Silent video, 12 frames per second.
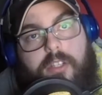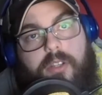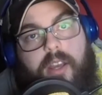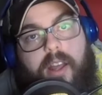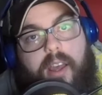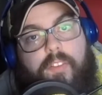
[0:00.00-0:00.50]
You
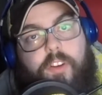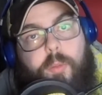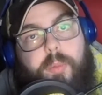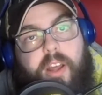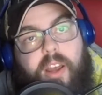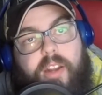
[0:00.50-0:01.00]
got to have an
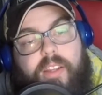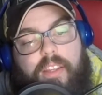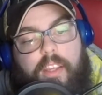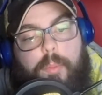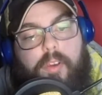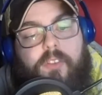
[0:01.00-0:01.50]
open eye to
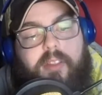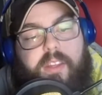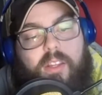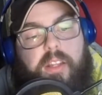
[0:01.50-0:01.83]
keep everything.